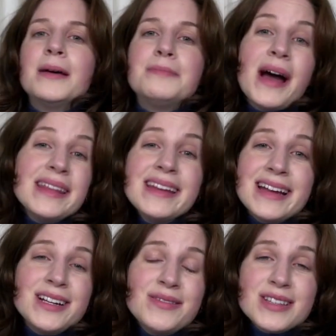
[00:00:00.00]
By the
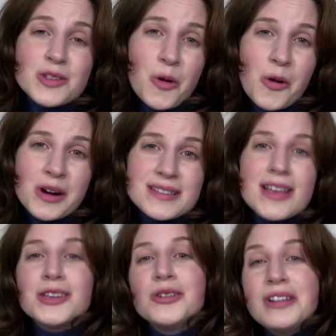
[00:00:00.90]
end of this course,
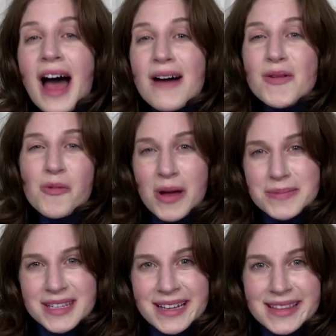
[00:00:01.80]
you'll have a
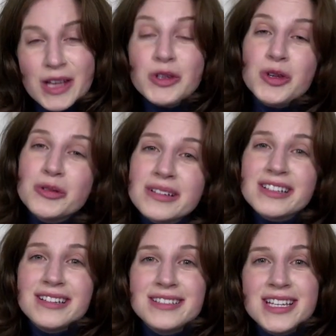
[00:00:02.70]
website that you can
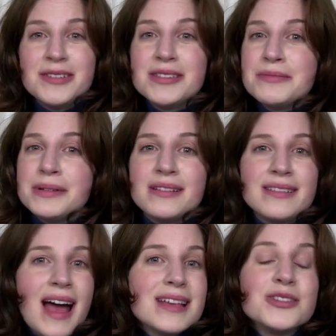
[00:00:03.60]
continue to build
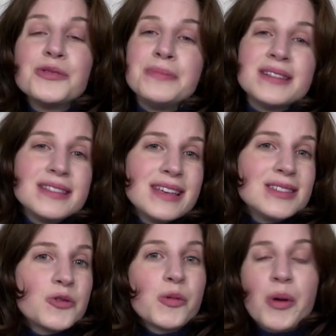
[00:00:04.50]
as your
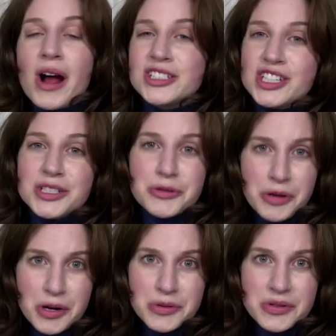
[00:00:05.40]
business or project
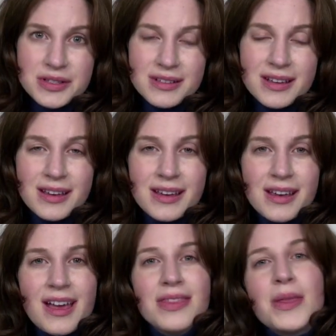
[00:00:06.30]
grows.
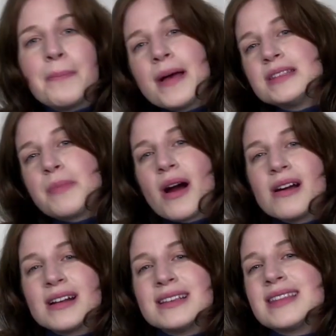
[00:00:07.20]
The best
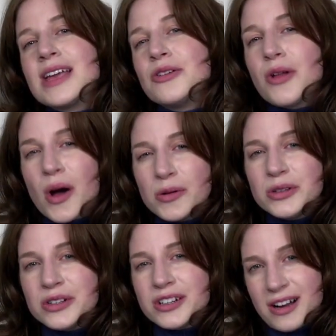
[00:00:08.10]
part is that you'll own
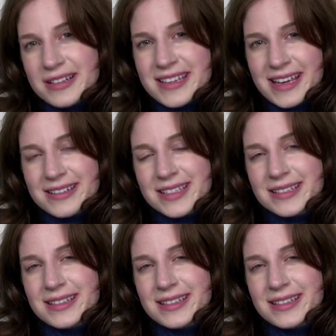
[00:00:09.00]
your content.